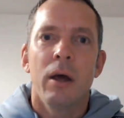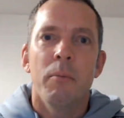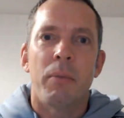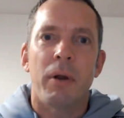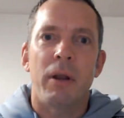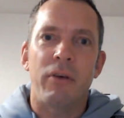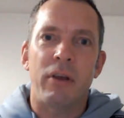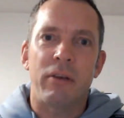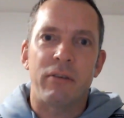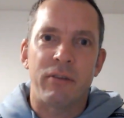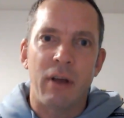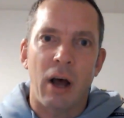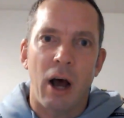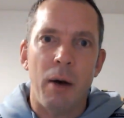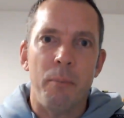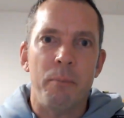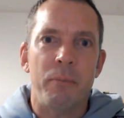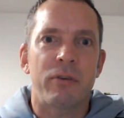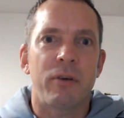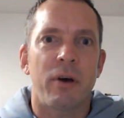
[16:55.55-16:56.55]
But if it's
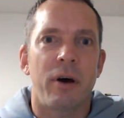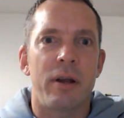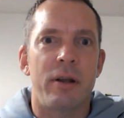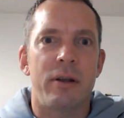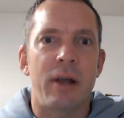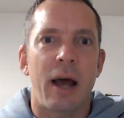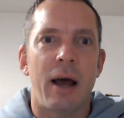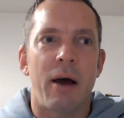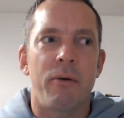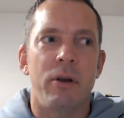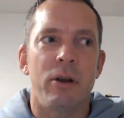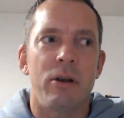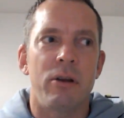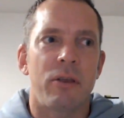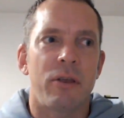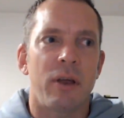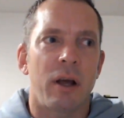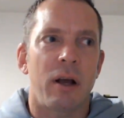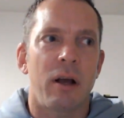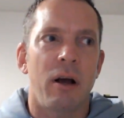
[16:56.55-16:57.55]
upside down and you
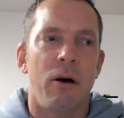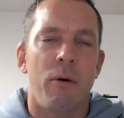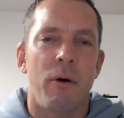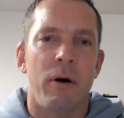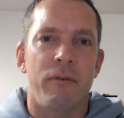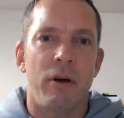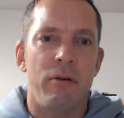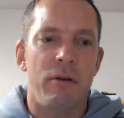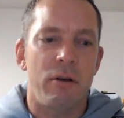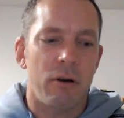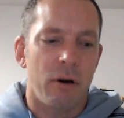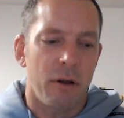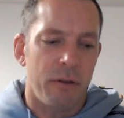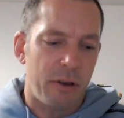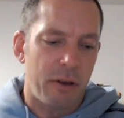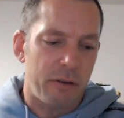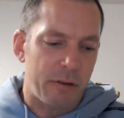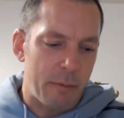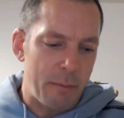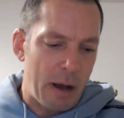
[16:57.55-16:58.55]
think, oh, I've only got
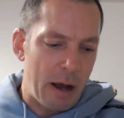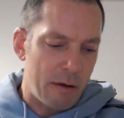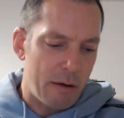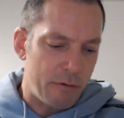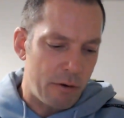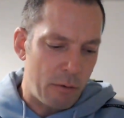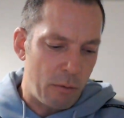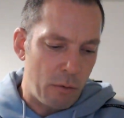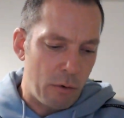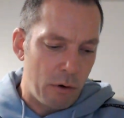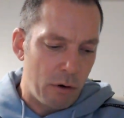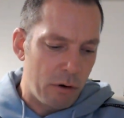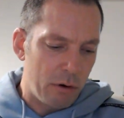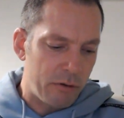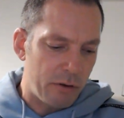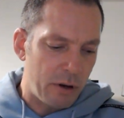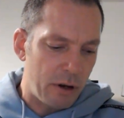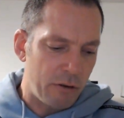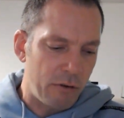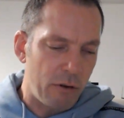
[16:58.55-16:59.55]
this amount of
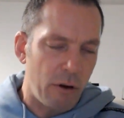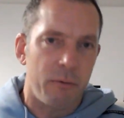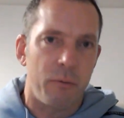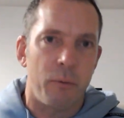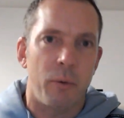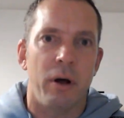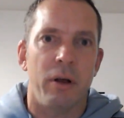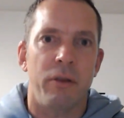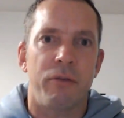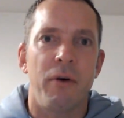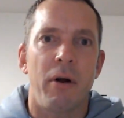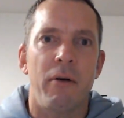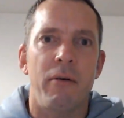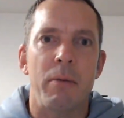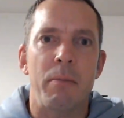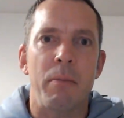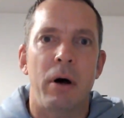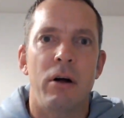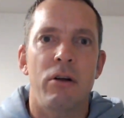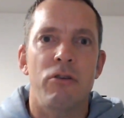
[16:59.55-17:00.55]
rewards and it's not worth
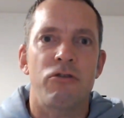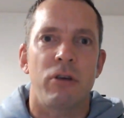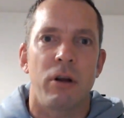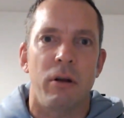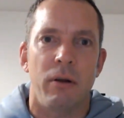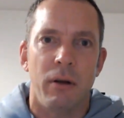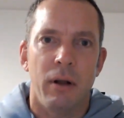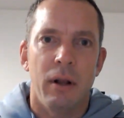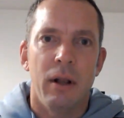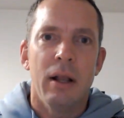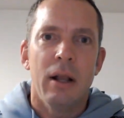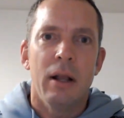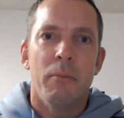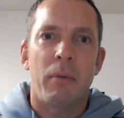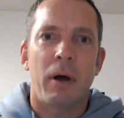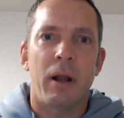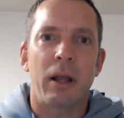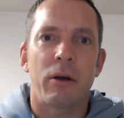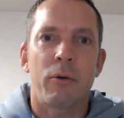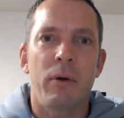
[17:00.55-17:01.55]
very much, and
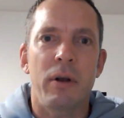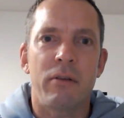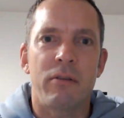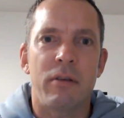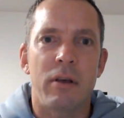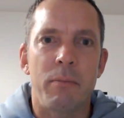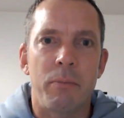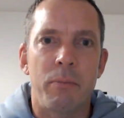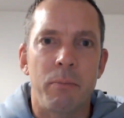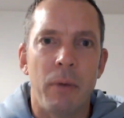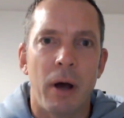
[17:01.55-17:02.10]
my liquidity